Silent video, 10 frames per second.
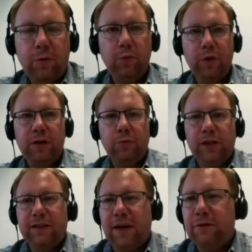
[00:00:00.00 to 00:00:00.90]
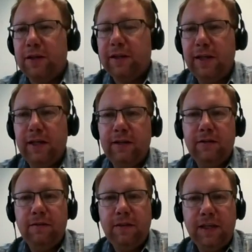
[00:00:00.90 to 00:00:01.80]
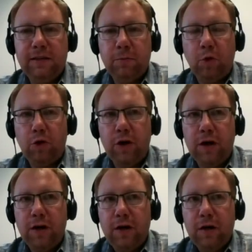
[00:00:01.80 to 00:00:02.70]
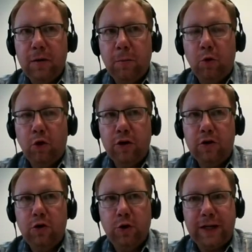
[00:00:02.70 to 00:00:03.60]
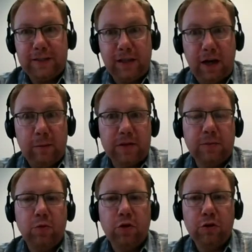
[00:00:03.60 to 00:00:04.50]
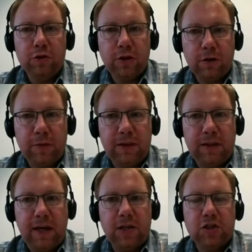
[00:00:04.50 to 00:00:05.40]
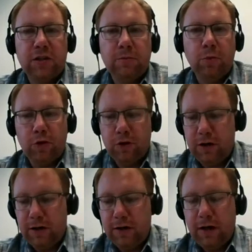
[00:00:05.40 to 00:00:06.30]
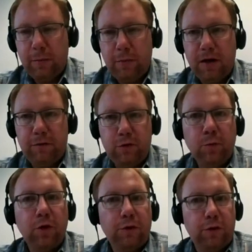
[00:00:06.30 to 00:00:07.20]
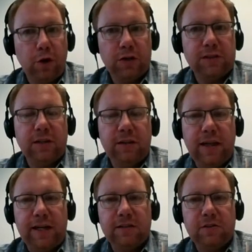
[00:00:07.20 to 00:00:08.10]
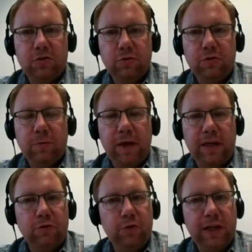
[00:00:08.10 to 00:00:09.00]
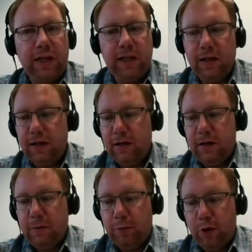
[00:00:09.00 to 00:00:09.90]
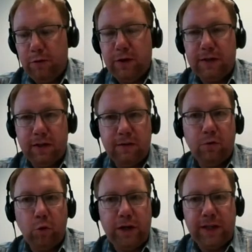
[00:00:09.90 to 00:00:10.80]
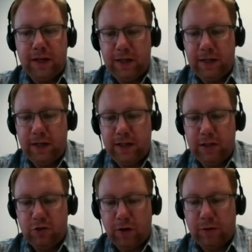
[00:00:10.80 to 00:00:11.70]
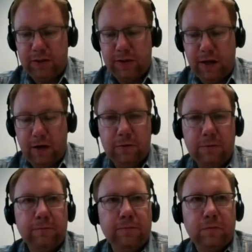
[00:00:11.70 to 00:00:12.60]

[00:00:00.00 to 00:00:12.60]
will definitely need more good examples and more good documentation, and a few more thoughts on that to make it really perfect and avoid any troubles there, right?